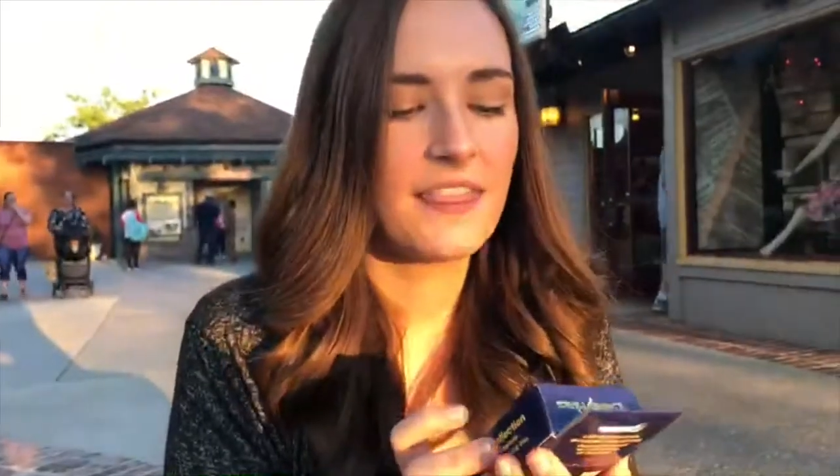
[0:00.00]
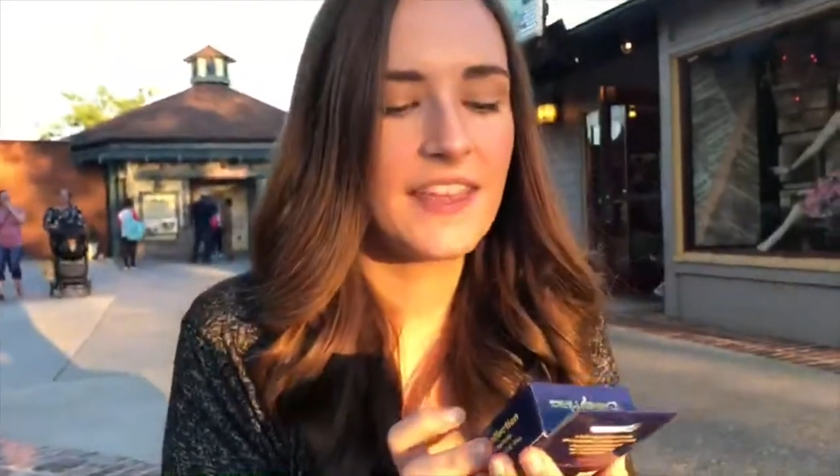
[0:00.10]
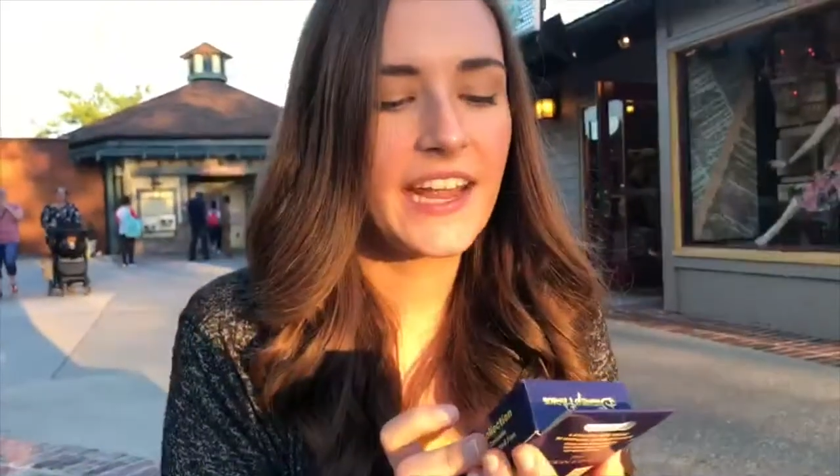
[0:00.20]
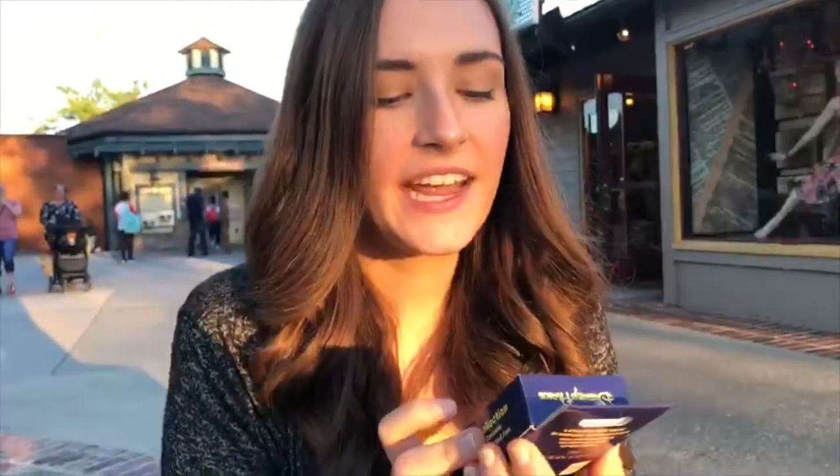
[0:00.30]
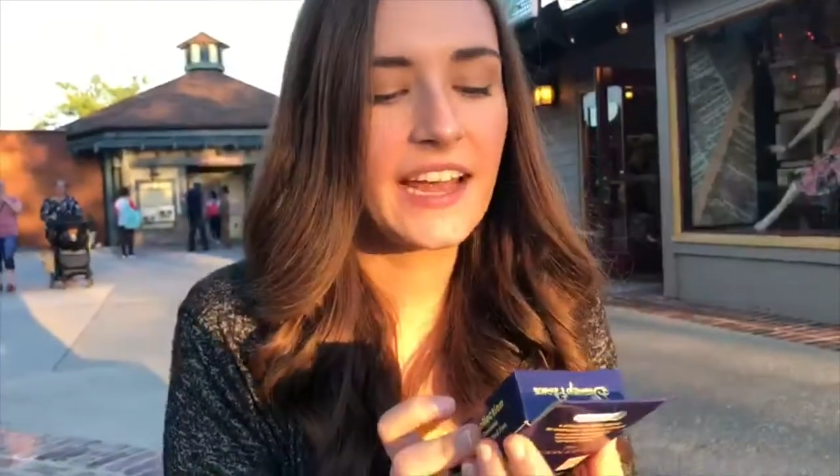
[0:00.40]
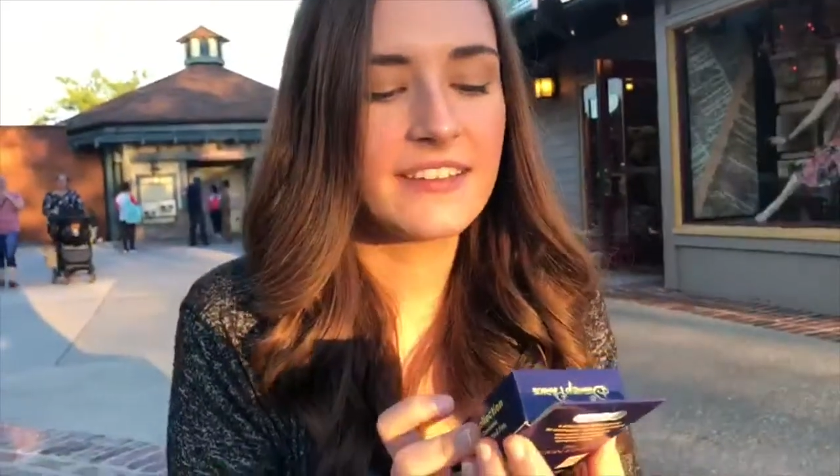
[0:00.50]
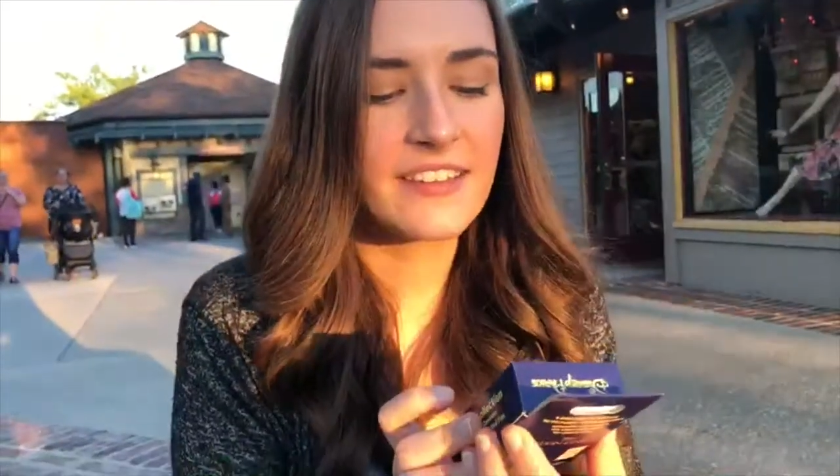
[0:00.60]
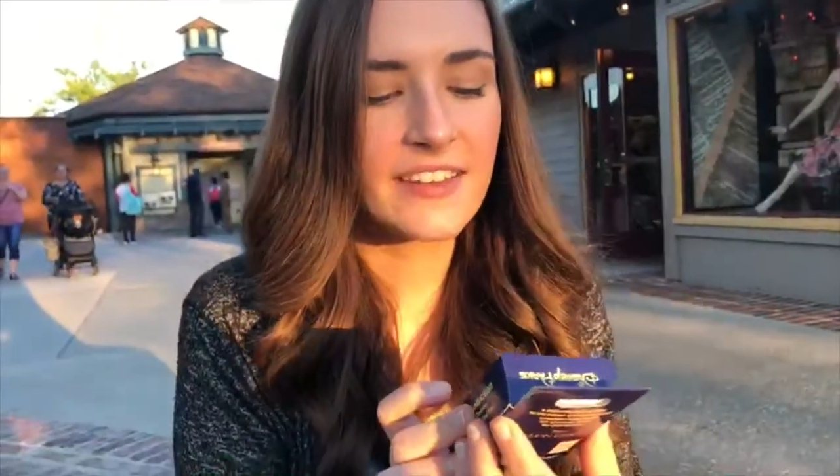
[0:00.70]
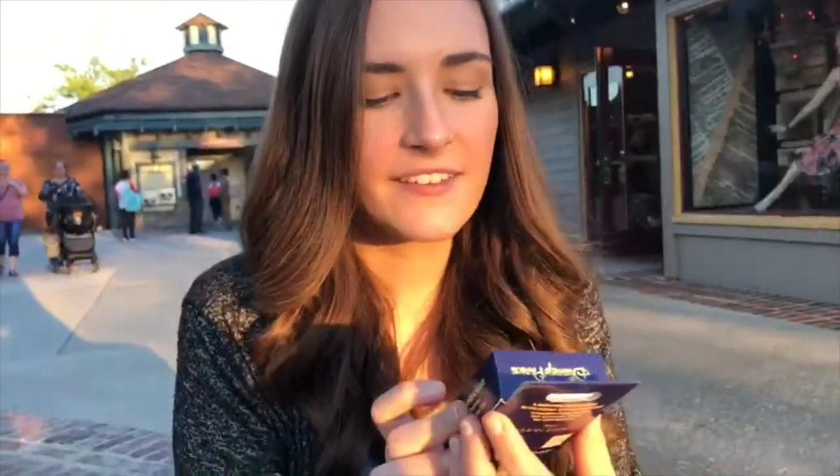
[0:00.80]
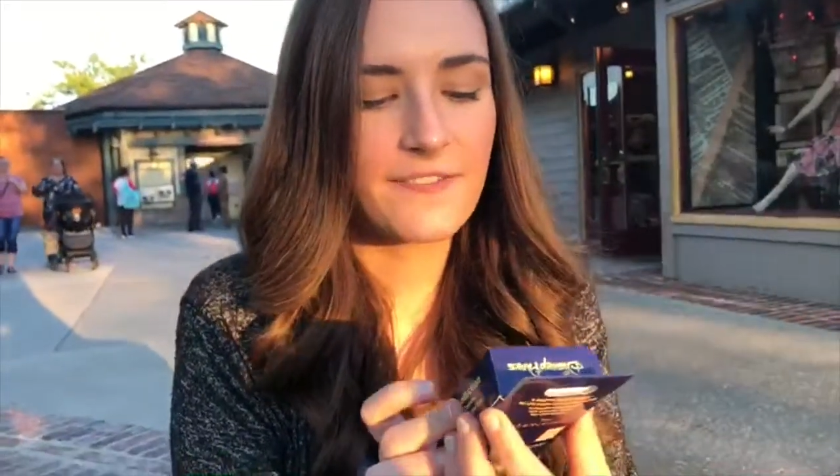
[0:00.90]
the
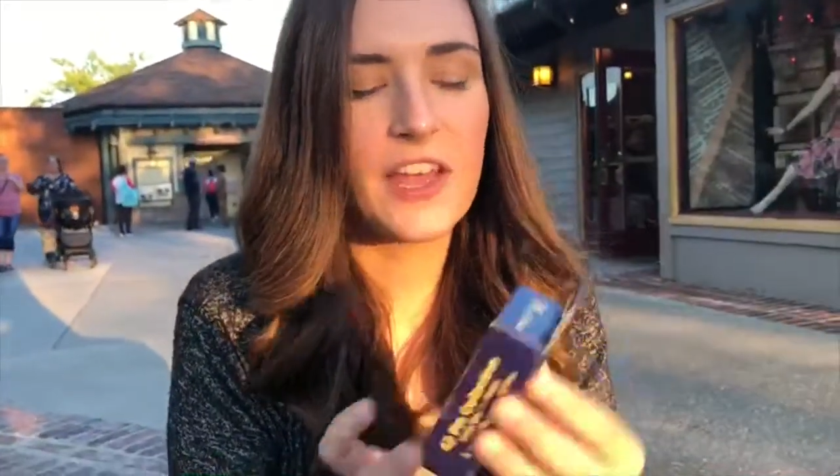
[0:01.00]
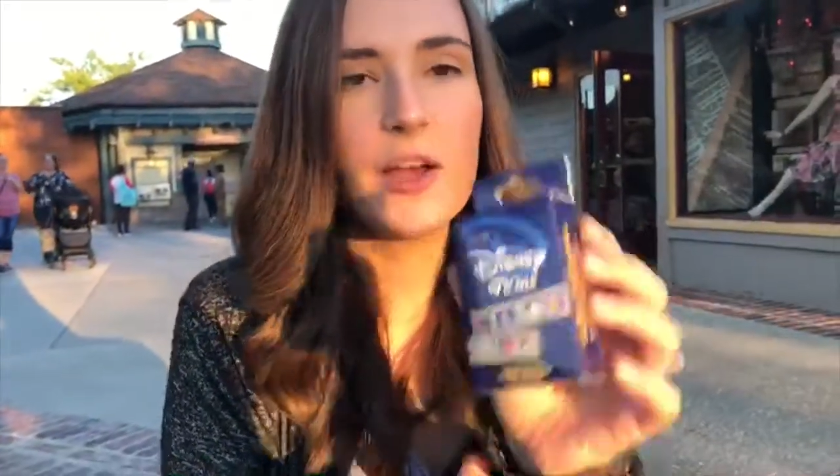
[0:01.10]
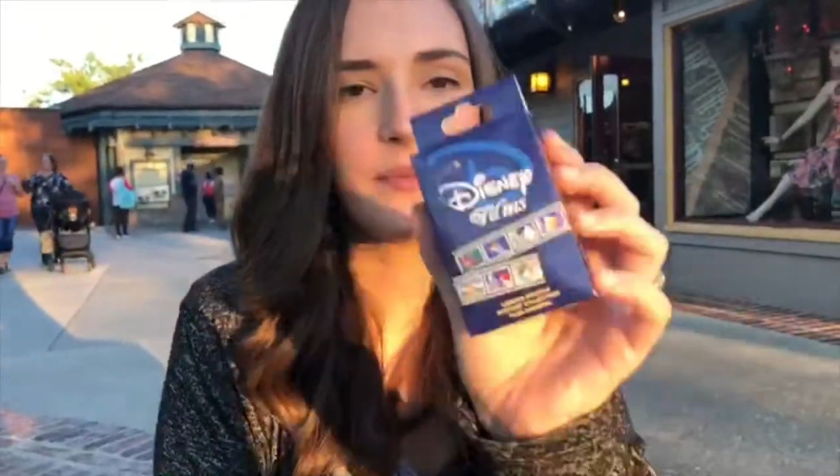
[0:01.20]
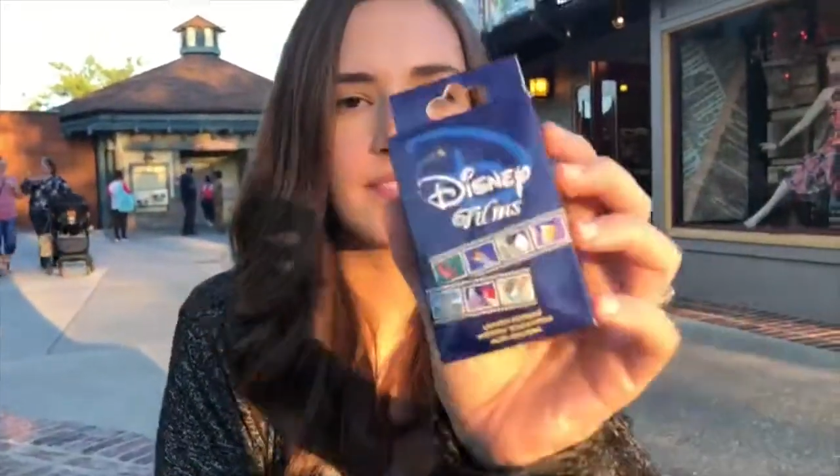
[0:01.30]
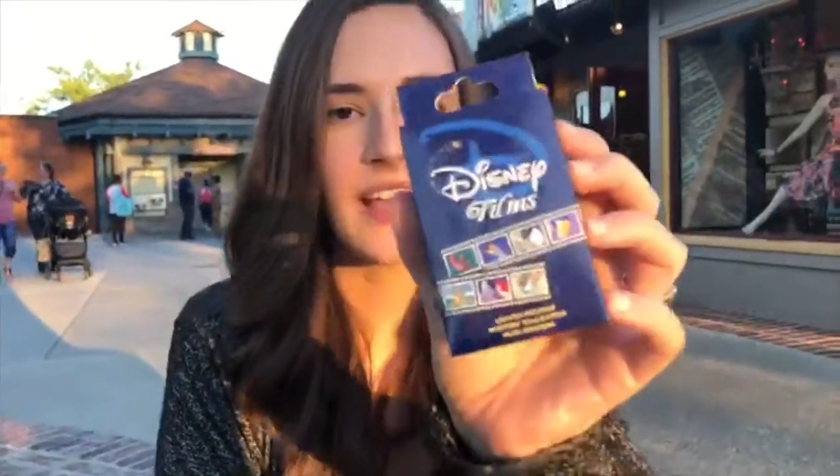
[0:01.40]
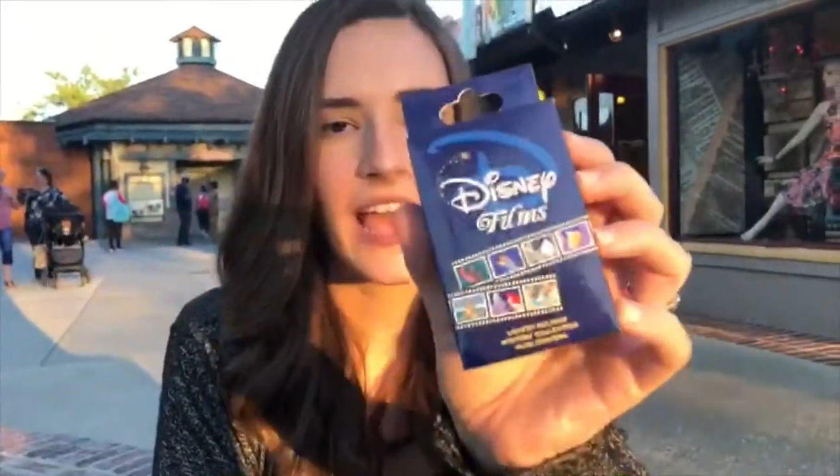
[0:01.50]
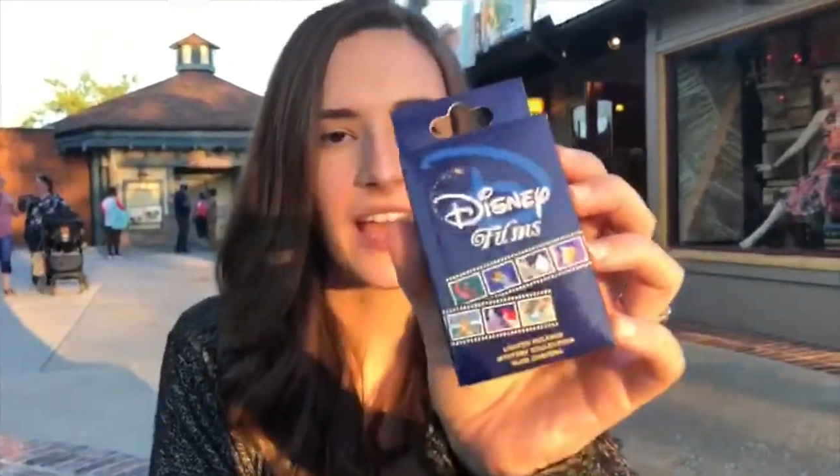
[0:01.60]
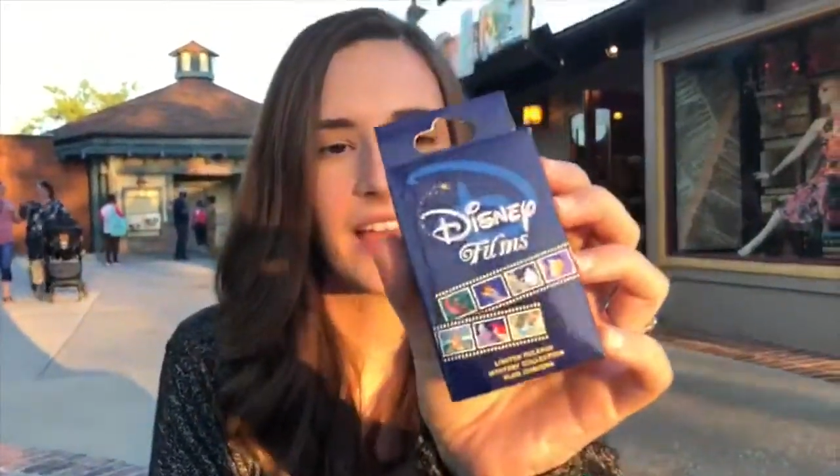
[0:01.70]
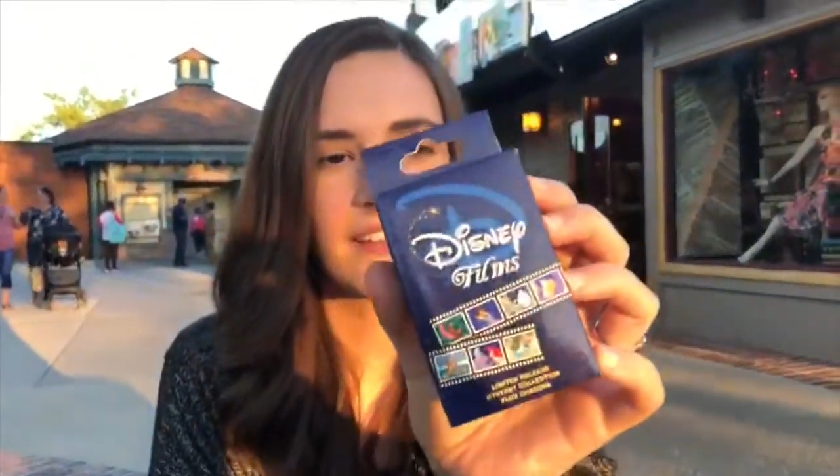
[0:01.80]
Disney film set.